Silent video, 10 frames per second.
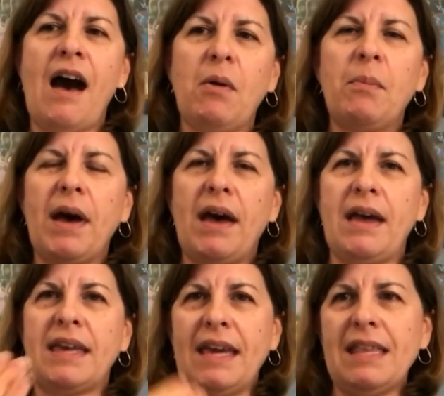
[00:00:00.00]
But
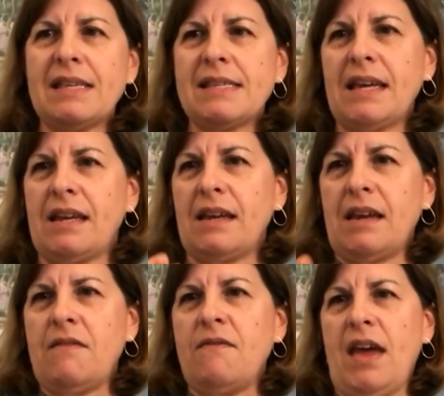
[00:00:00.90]
again, this
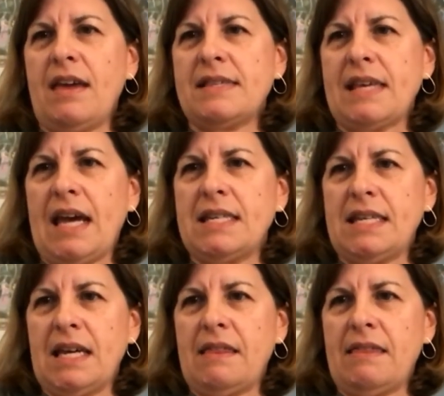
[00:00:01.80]
conveys the
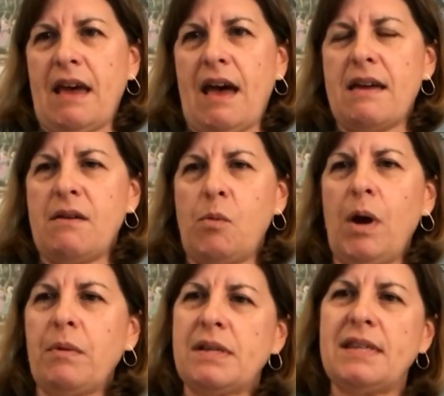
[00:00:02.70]
idea that what
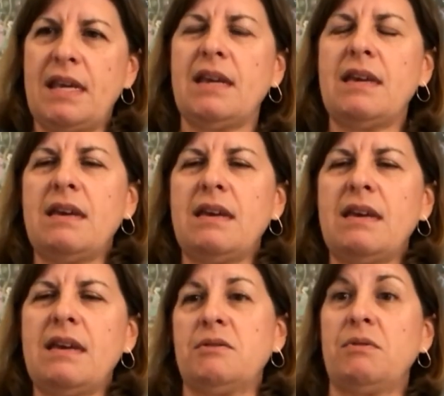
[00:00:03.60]
we're seeing here
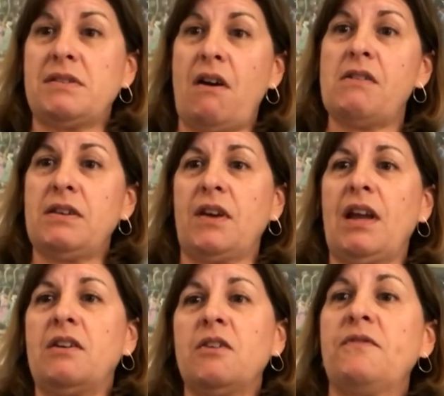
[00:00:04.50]
is a result of kind
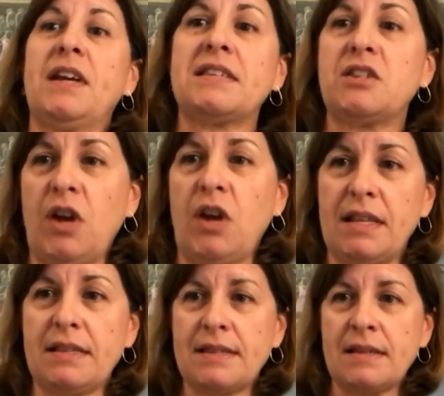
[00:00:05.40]
of your fixed traits.
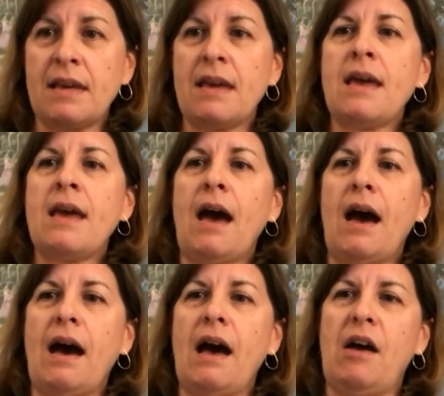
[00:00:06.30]

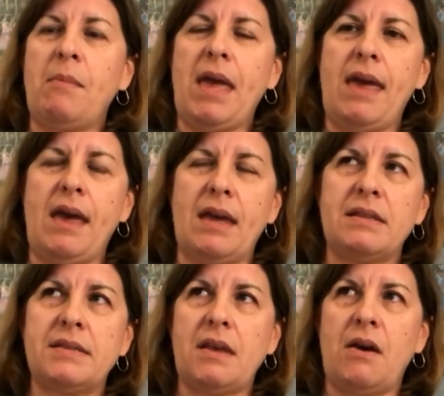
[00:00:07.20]
And
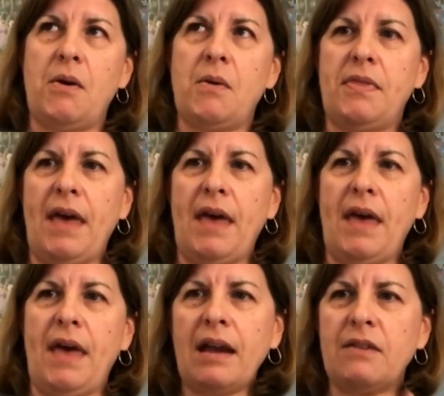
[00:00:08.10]
so that
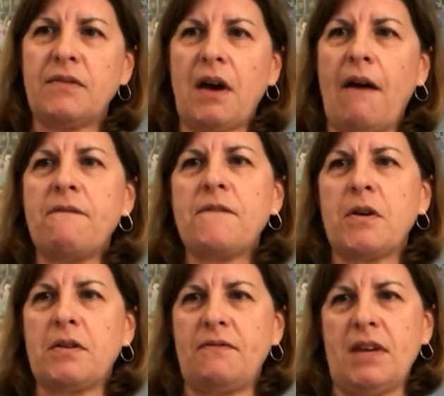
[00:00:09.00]
kind of
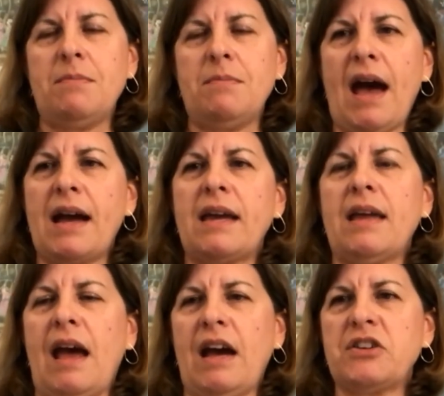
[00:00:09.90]
comfort feedback
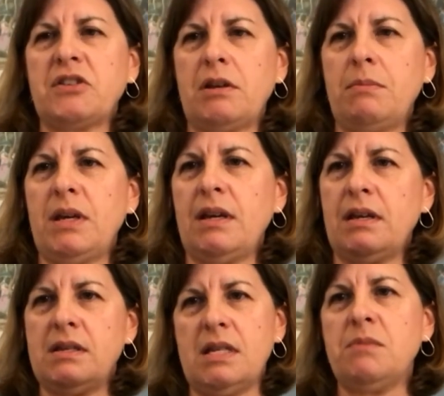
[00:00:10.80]
can actually
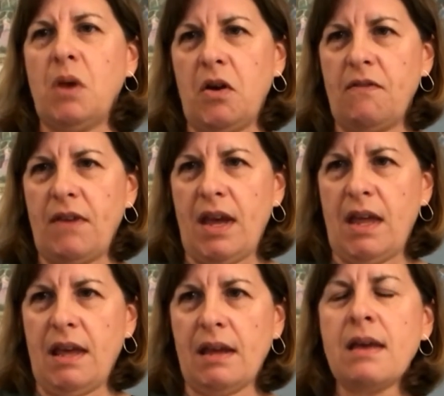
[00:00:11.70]
be
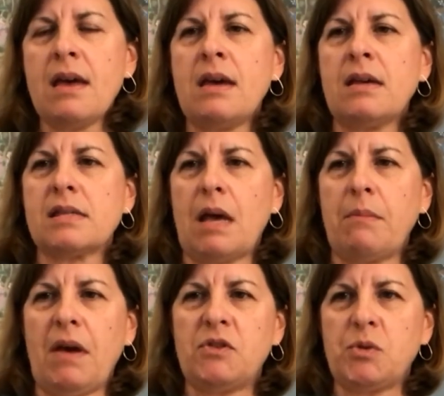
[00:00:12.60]
demotivating. Some
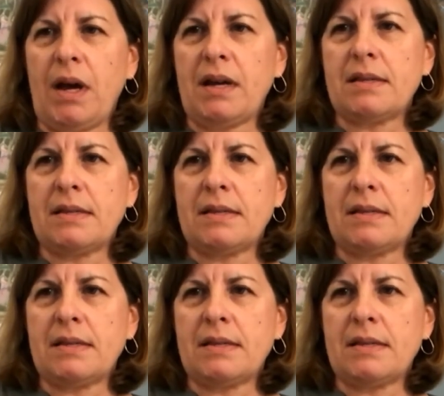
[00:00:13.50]
of Dweck's